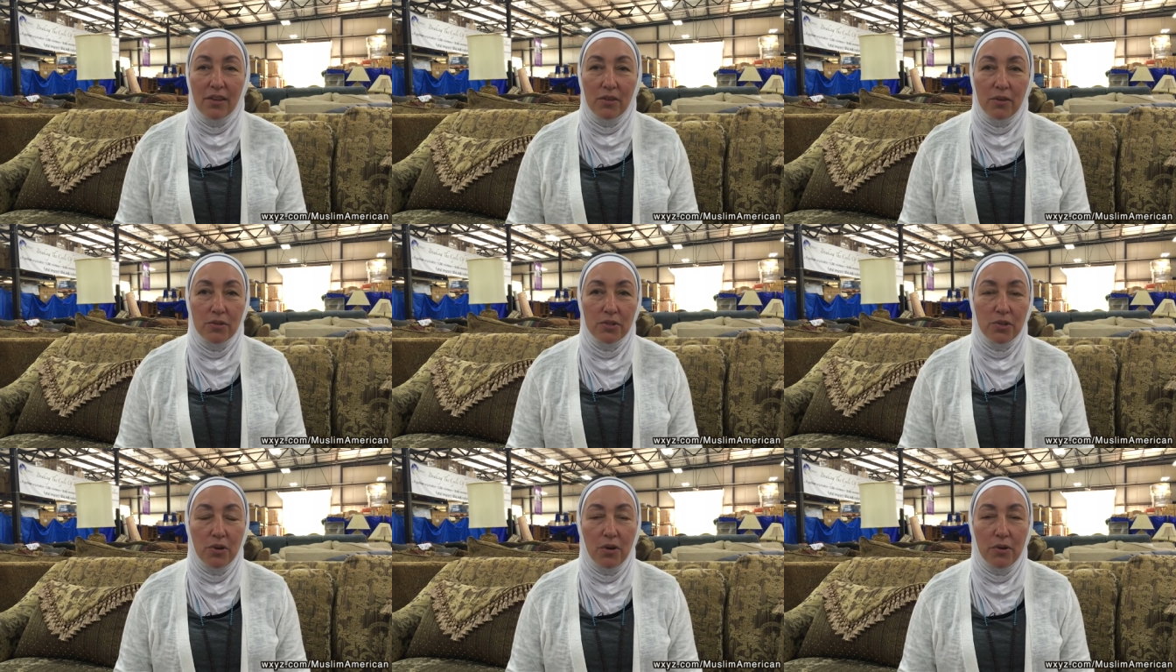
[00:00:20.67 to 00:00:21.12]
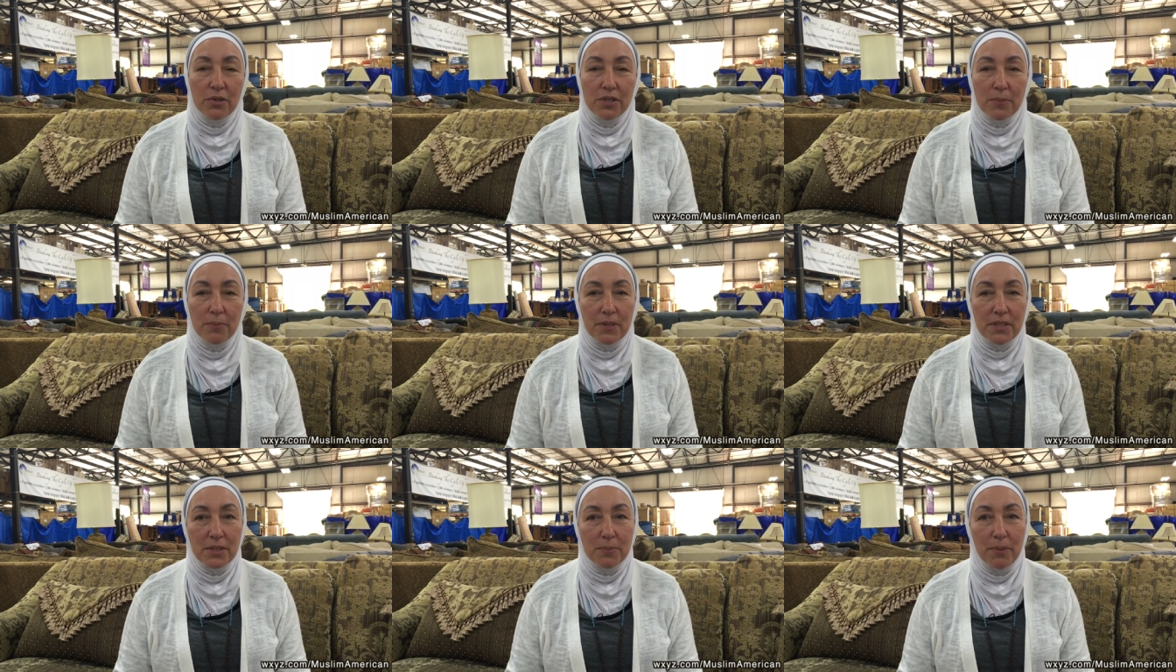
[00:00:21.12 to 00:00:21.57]
those have
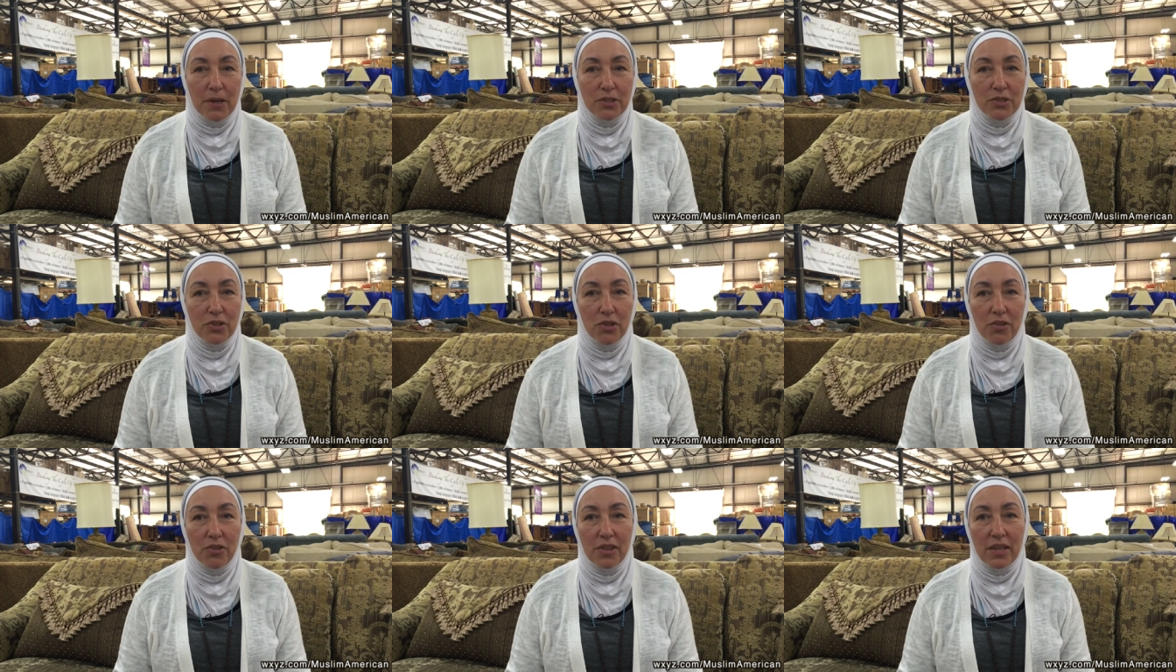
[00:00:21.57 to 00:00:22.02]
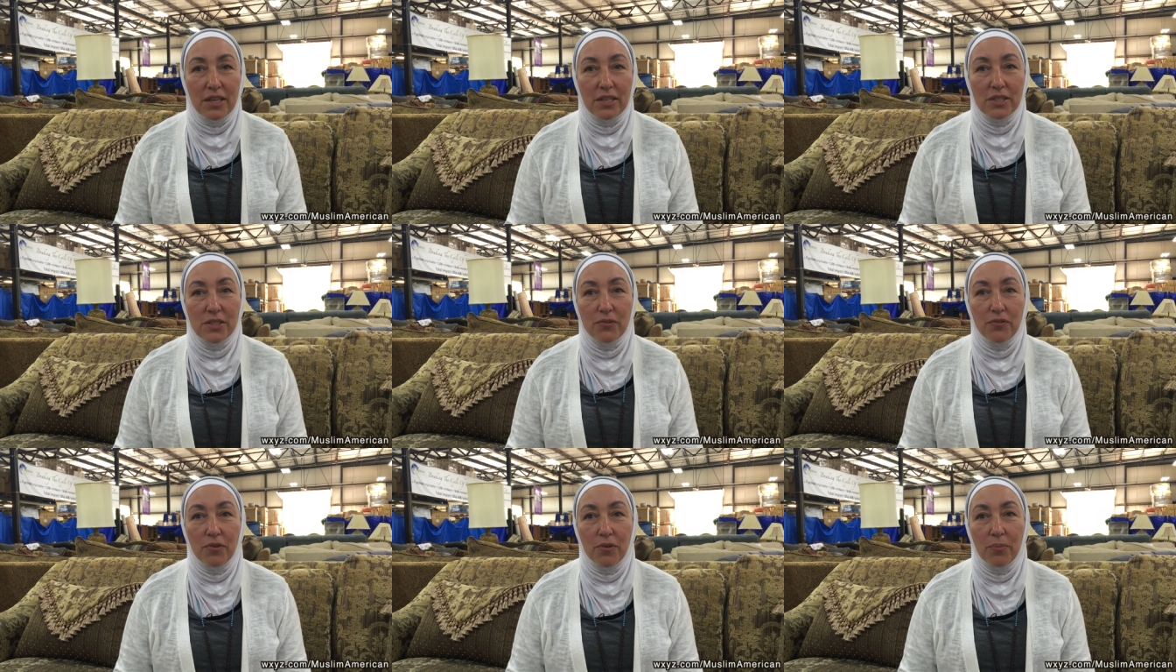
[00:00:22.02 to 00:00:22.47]
always been special
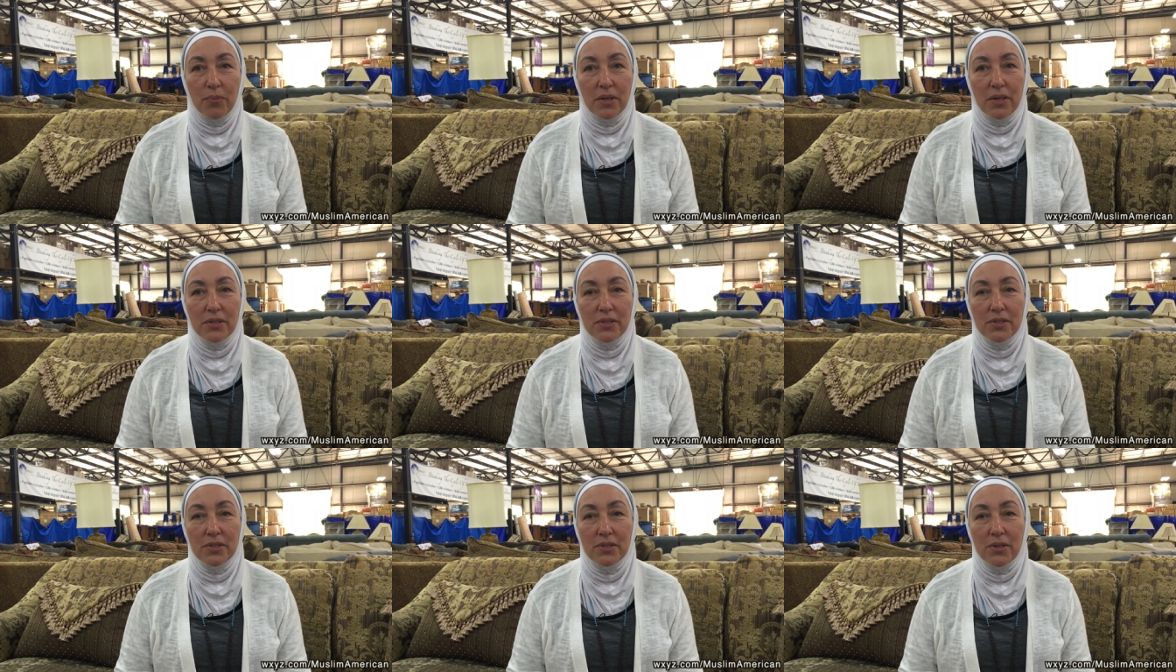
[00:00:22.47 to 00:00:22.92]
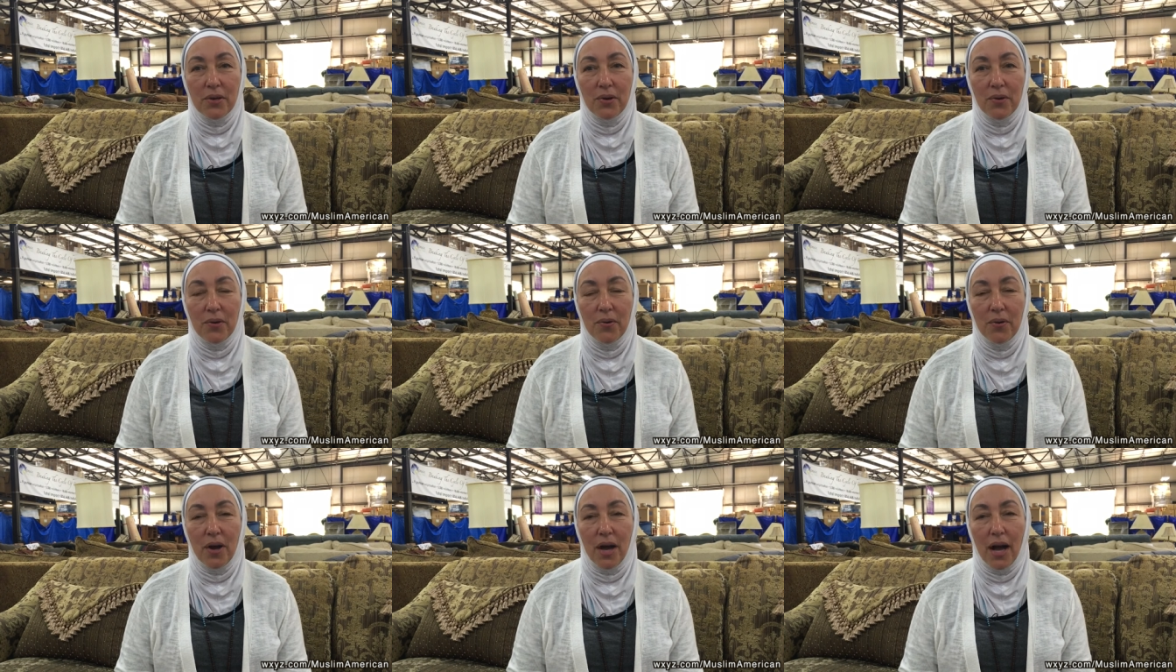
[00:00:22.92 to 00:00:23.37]
things for me.
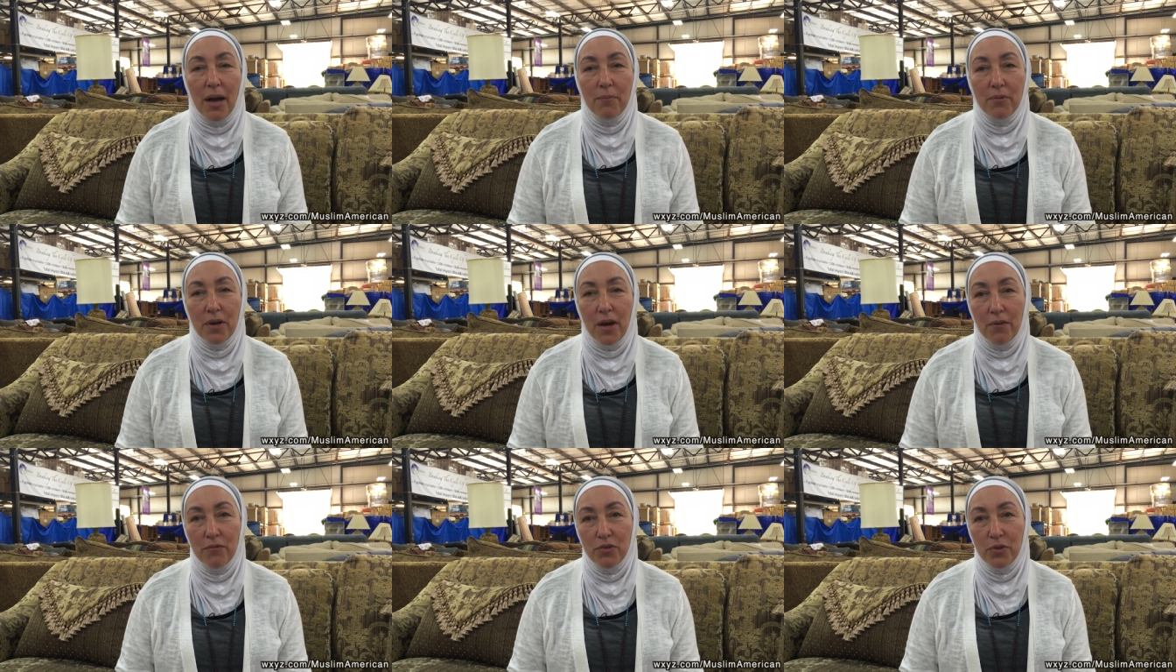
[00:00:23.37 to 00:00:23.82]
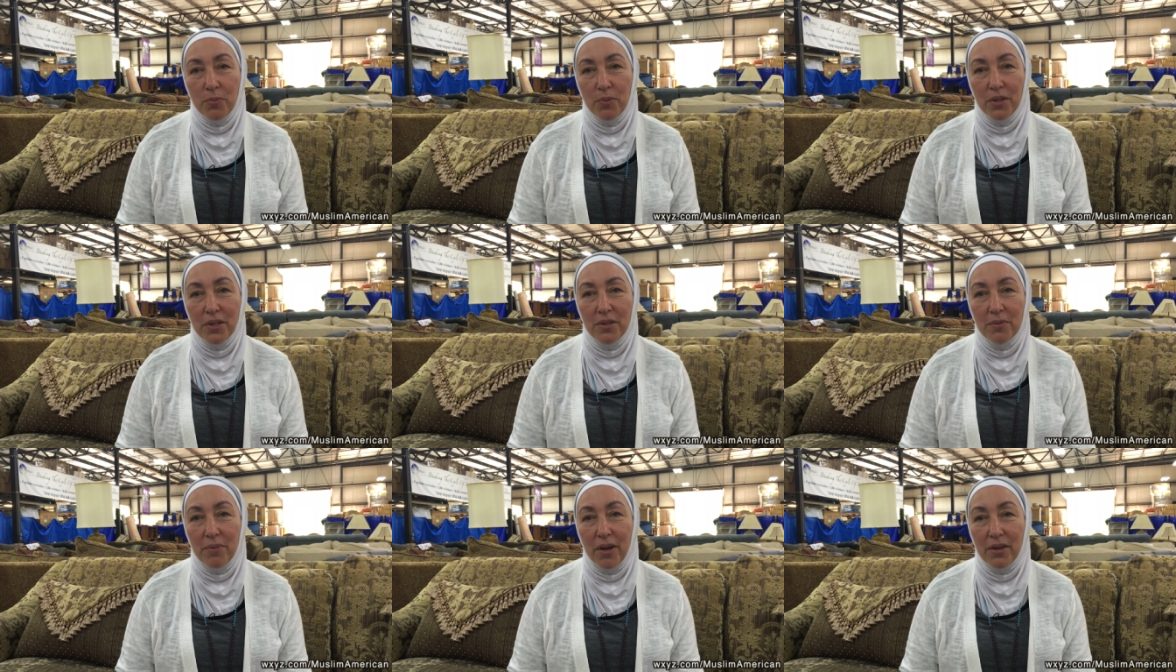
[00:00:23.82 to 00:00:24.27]
So I'm
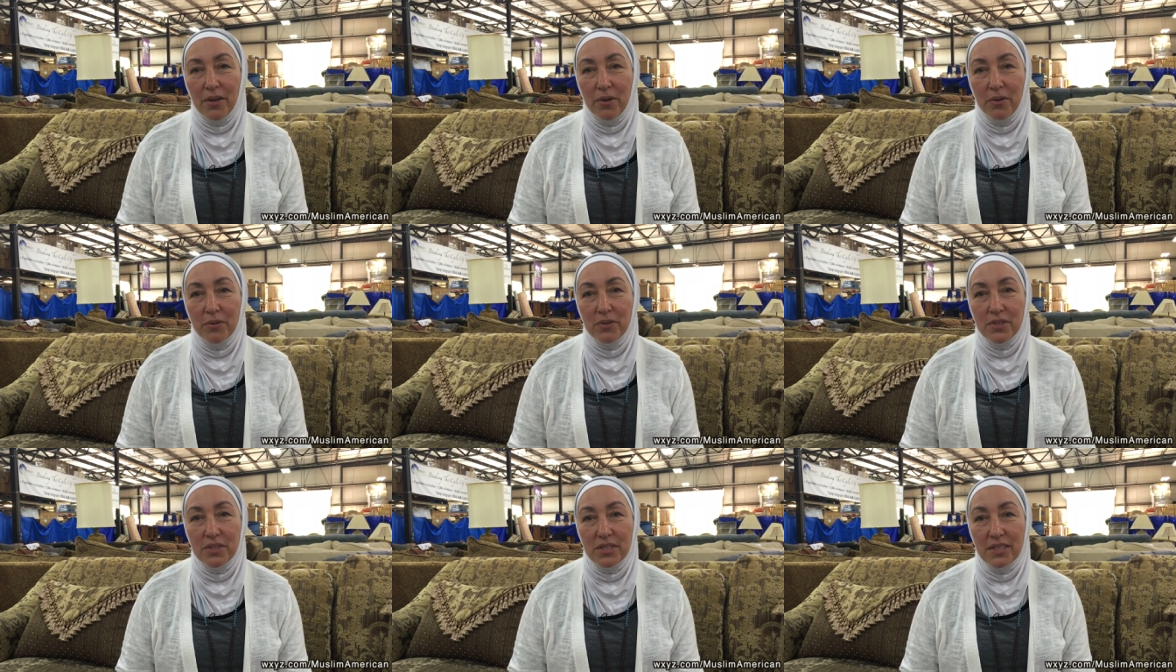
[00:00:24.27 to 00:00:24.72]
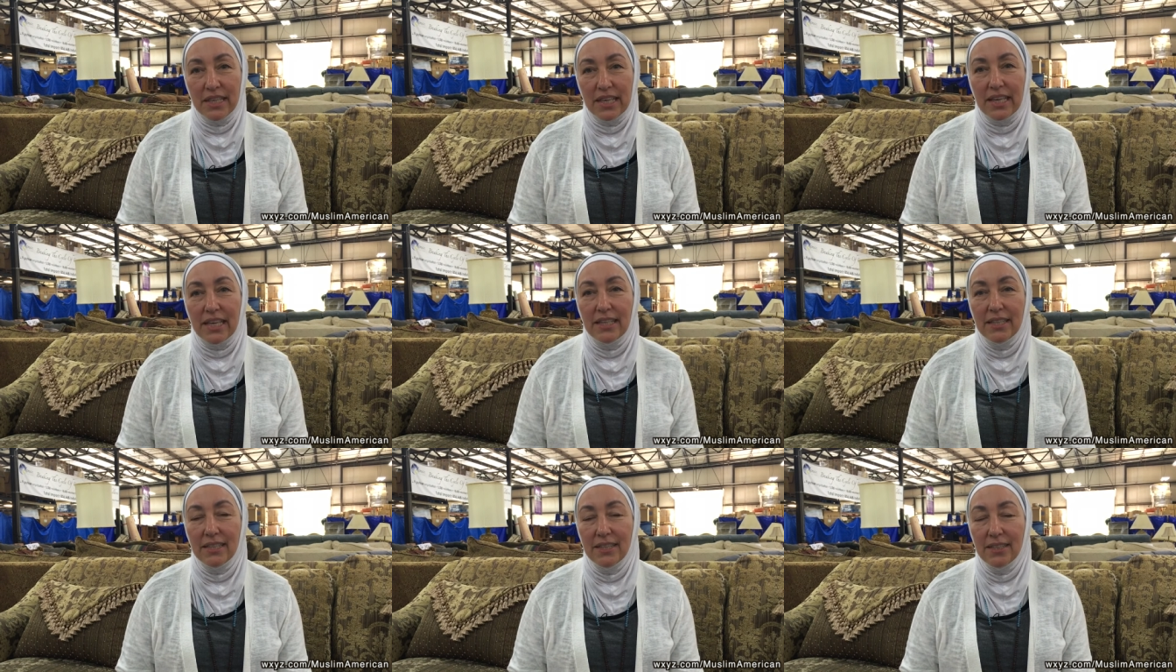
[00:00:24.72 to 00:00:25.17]
comfortable in my own skin,